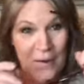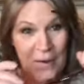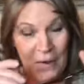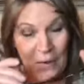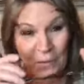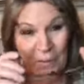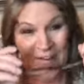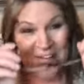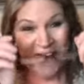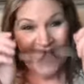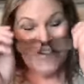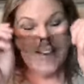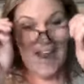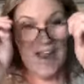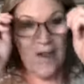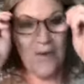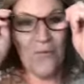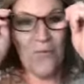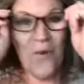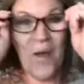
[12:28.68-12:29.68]

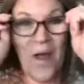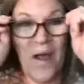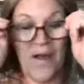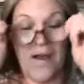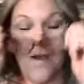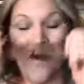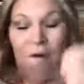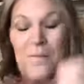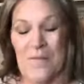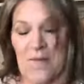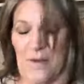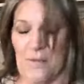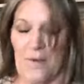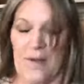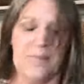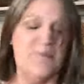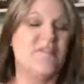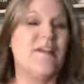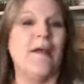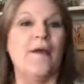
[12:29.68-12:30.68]
Wednesday walk on my
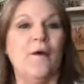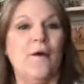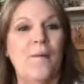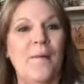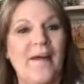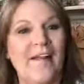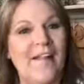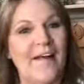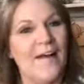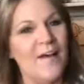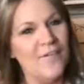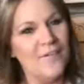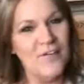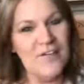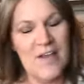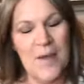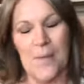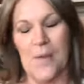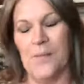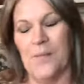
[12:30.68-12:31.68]
website. Oh my God, every
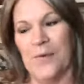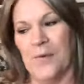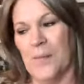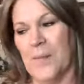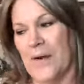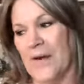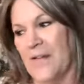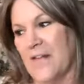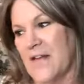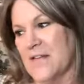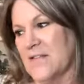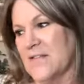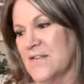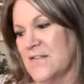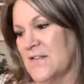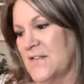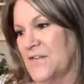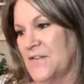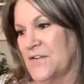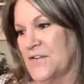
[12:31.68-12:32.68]
time I put a pair of glasses
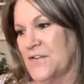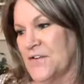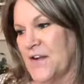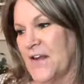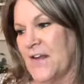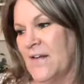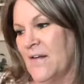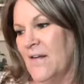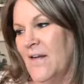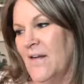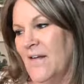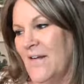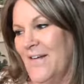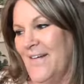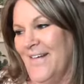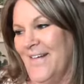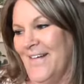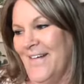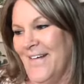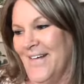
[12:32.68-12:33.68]
on, they're dirty.
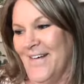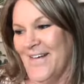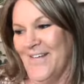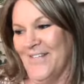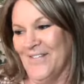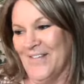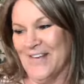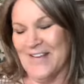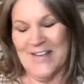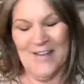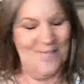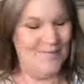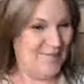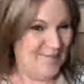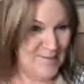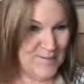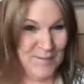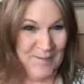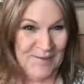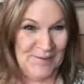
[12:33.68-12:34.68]
I
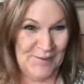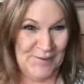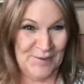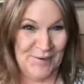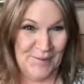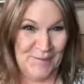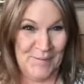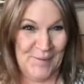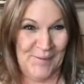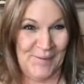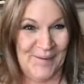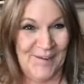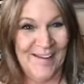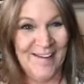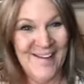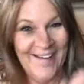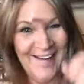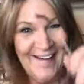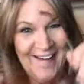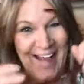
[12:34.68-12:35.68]
must be a dirty bird.
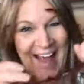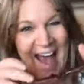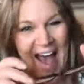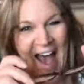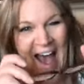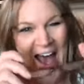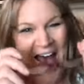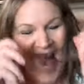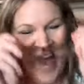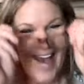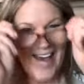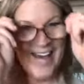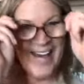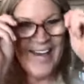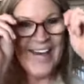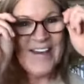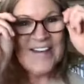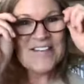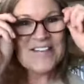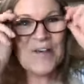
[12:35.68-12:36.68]

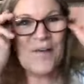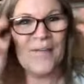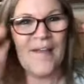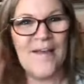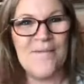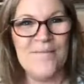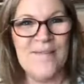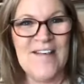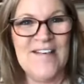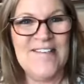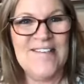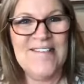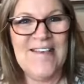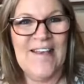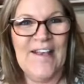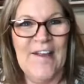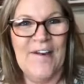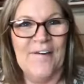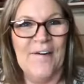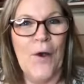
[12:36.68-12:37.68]
So let me see here.